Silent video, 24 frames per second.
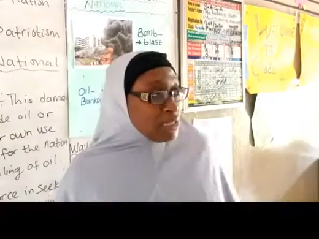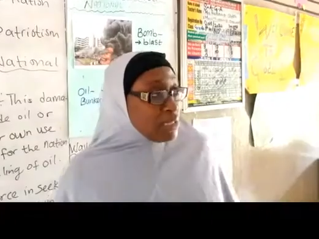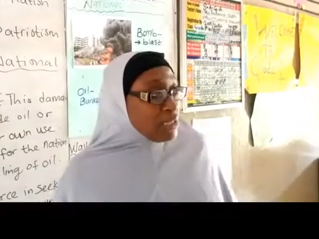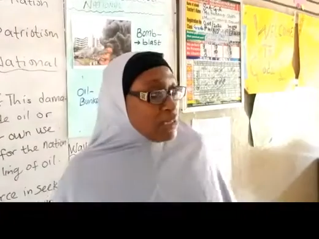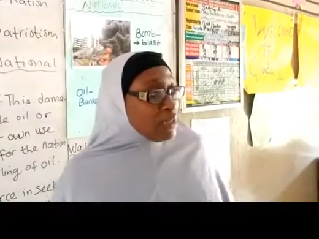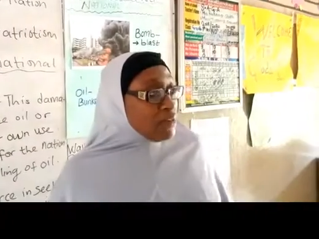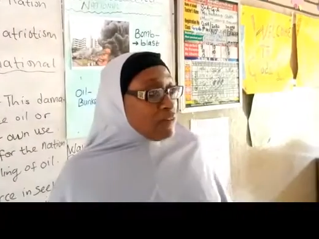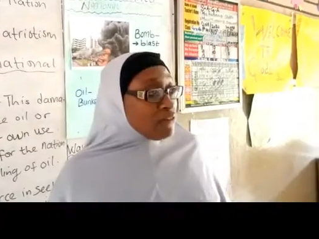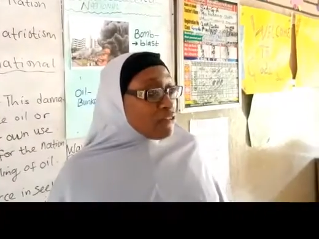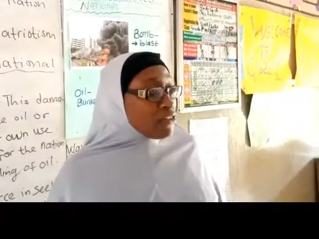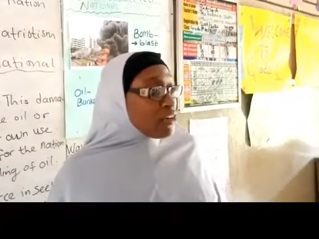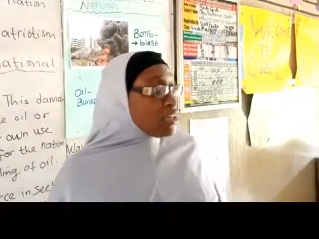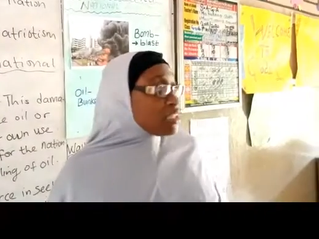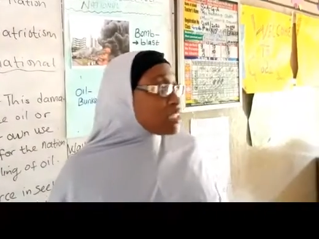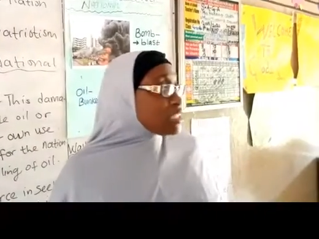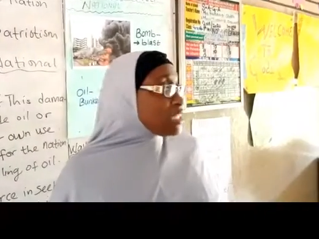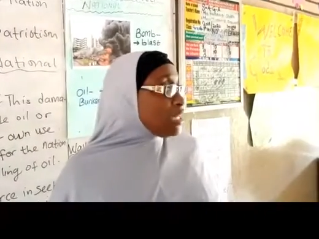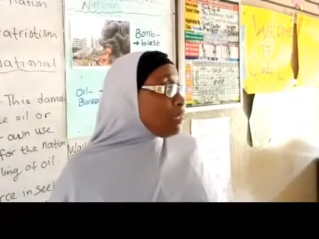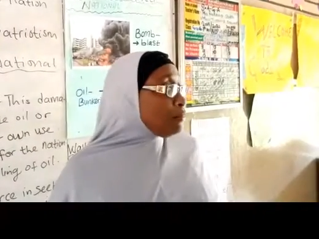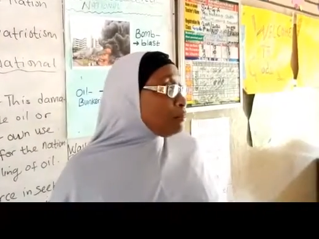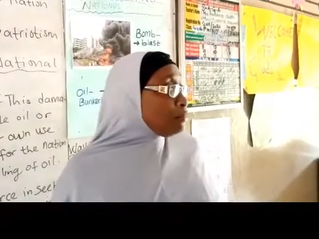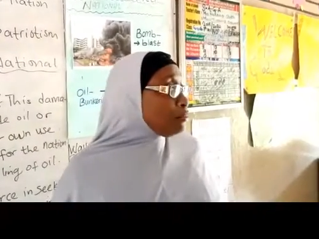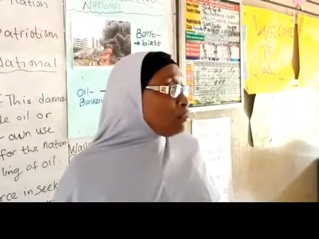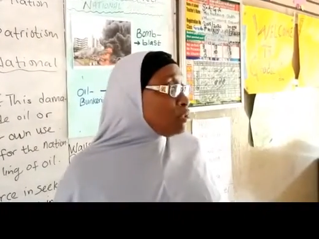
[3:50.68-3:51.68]
For
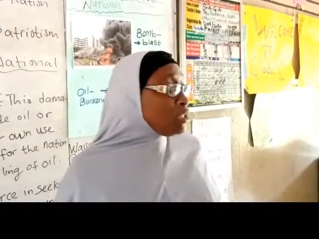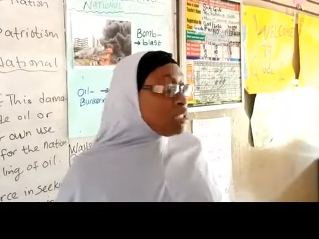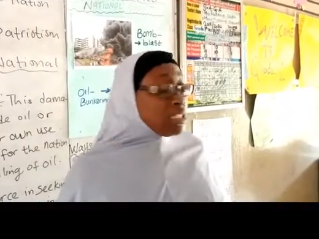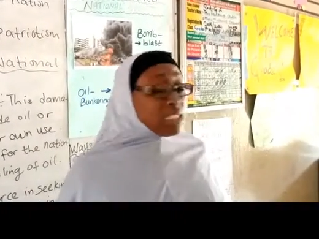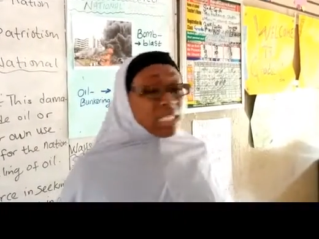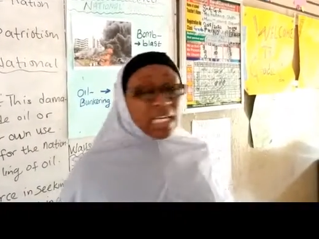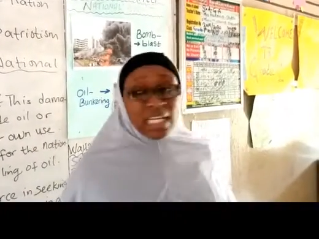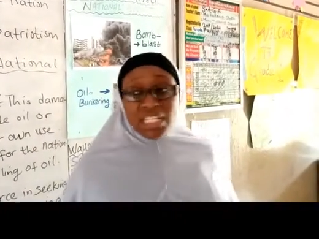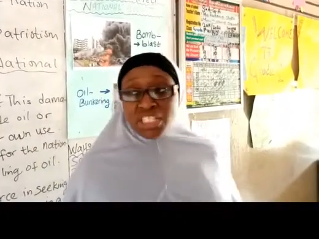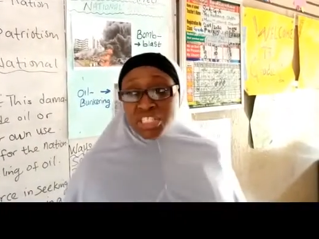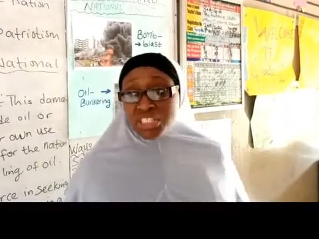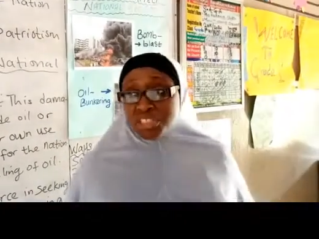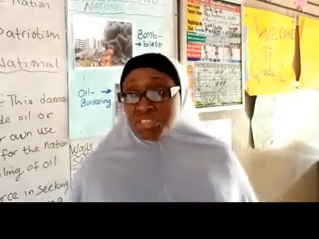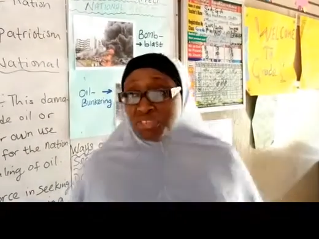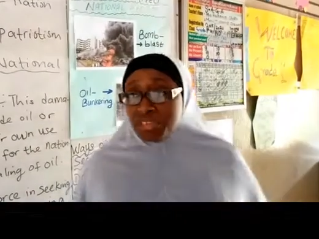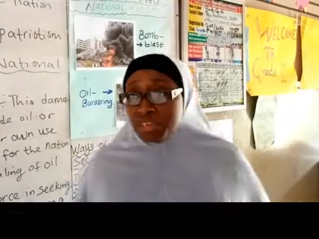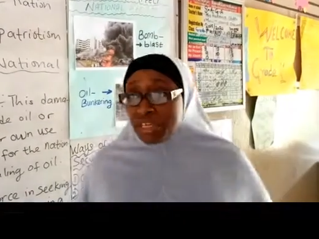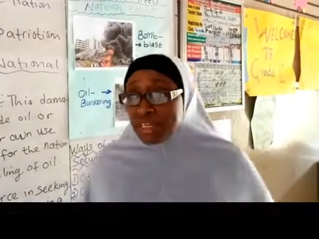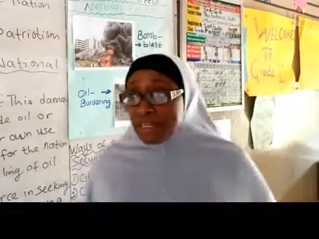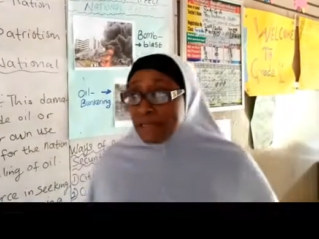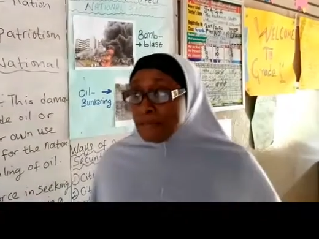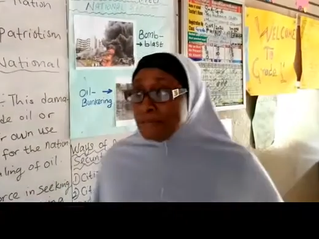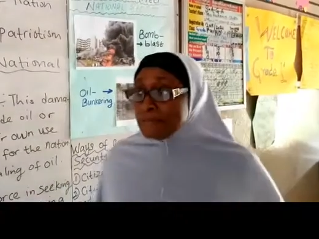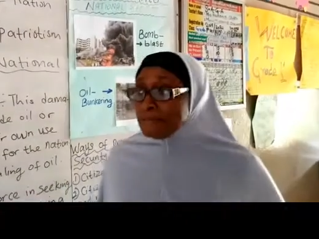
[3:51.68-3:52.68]
example, in
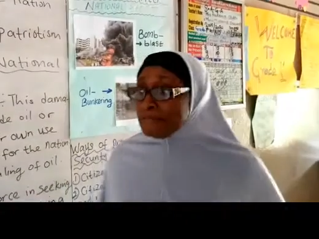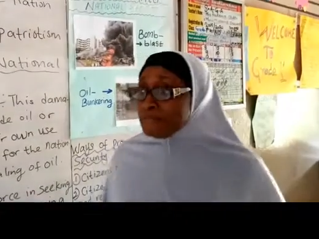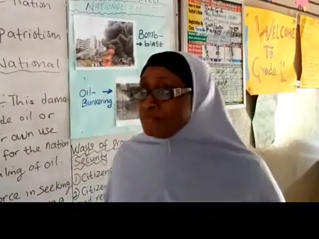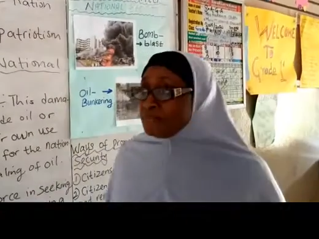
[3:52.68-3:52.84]
Nigeria,